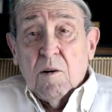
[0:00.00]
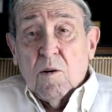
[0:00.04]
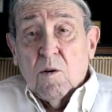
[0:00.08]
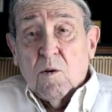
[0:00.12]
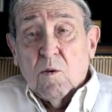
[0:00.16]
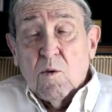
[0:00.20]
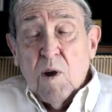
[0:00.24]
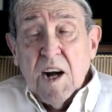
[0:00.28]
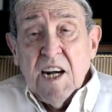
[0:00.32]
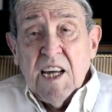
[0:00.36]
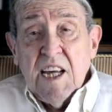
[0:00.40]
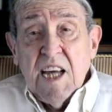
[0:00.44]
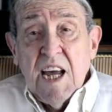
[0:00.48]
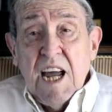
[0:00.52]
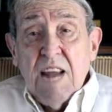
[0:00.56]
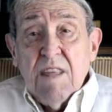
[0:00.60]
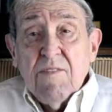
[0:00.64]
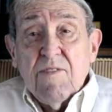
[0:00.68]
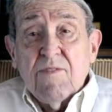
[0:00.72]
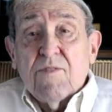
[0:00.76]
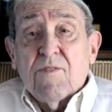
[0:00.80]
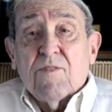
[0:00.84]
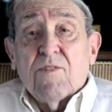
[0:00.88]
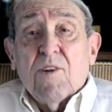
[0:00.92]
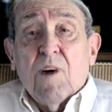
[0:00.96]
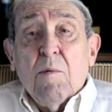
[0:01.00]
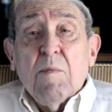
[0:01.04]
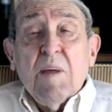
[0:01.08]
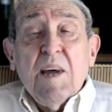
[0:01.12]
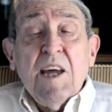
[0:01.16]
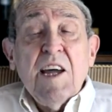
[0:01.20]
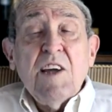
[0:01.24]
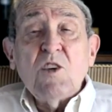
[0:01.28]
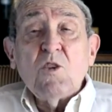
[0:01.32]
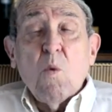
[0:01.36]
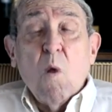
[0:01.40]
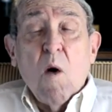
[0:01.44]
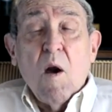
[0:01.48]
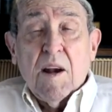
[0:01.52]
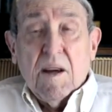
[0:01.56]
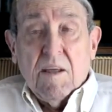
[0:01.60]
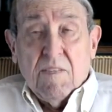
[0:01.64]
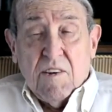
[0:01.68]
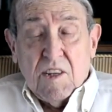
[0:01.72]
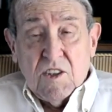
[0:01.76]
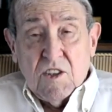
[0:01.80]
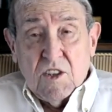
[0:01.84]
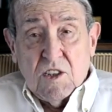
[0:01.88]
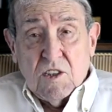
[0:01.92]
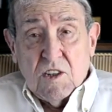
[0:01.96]
radiate from each one of
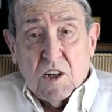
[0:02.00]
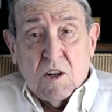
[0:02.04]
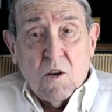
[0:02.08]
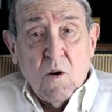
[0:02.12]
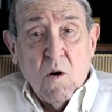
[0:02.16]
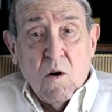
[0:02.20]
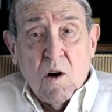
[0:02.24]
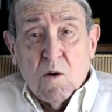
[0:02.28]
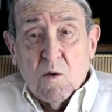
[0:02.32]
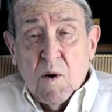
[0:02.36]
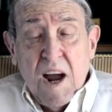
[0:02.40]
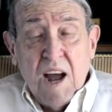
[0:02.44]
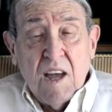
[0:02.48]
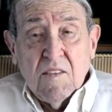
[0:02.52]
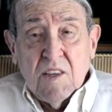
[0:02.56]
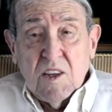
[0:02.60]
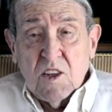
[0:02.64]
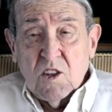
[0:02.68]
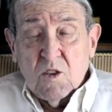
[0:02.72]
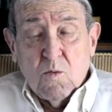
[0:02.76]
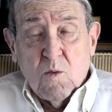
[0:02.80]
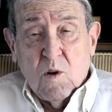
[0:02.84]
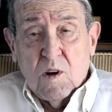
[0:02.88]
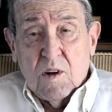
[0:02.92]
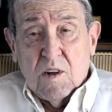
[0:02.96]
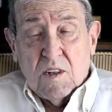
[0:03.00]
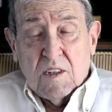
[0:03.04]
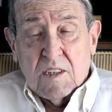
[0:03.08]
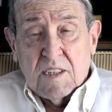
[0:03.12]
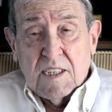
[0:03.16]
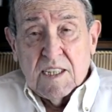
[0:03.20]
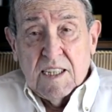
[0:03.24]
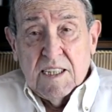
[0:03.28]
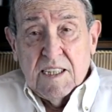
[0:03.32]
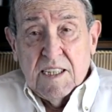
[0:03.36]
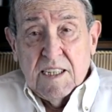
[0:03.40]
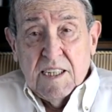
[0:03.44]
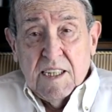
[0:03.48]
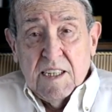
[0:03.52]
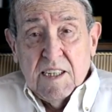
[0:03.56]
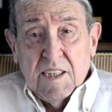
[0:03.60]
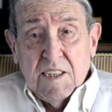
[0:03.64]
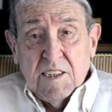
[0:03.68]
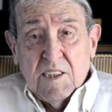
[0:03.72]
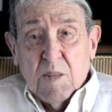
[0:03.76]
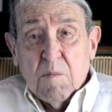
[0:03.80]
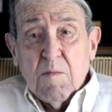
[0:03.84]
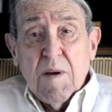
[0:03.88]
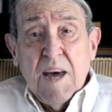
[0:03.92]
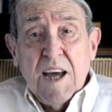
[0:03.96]
us to go around this world
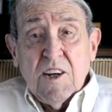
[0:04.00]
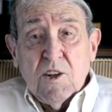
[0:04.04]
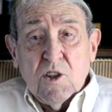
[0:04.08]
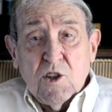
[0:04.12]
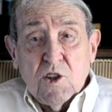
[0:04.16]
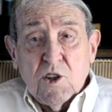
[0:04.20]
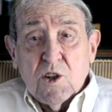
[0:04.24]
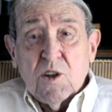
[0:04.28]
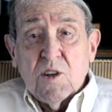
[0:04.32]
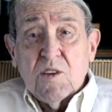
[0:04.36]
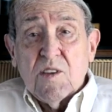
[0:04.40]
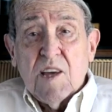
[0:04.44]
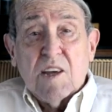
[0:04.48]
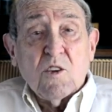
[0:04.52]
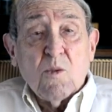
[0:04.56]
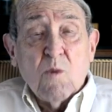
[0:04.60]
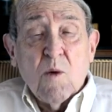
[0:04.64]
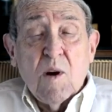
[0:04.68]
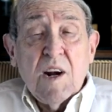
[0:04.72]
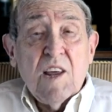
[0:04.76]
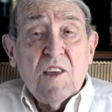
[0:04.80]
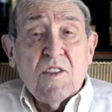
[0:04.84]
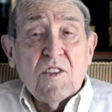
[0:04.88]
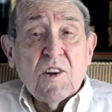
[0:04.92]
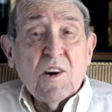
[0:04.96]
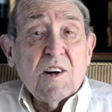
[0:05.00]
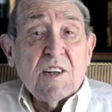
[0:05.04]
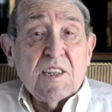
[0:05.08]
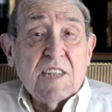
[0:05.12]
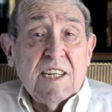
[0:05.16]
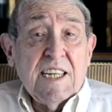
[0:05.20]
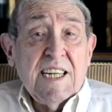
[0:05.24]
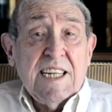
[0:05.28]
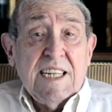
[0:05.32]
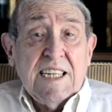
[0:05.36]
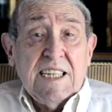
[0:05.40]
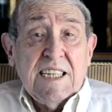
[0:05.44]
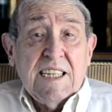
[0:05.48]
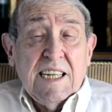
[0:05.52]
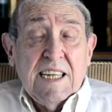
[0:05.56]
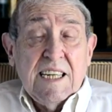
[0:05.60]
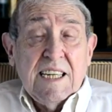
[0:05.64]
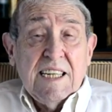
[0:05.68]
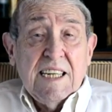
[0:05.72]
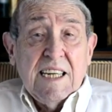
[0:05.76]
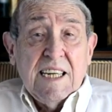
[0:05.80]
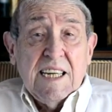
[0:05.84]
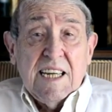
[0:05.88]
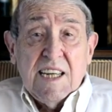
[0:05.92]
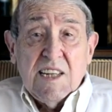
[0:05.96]
to make sure that 2013
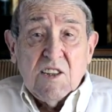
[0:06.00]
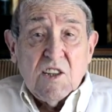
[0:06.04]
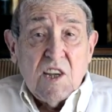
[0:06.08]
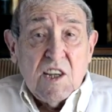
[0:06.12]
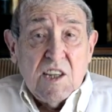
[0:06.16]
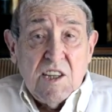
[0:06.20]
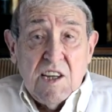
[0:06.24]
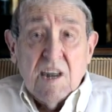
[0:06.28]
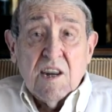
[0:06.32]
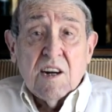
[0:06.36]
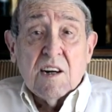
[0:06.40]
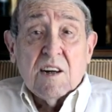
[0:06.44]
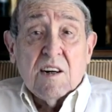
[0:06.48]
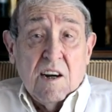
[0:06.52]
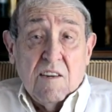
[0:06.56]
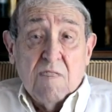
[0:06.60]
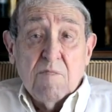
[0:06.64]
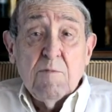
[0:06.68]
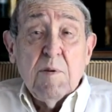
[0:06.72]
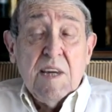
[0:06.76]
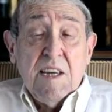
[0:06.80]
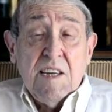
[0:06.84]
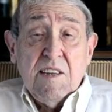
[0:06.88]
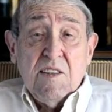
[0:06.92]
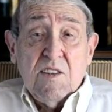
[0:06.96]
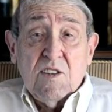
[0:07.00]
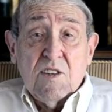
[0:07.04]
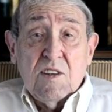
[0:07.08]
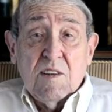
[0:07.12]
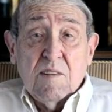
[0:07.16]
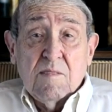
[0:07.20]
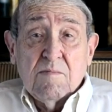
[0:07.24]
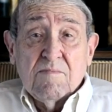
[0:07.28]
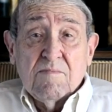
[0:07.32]
is a year of peace.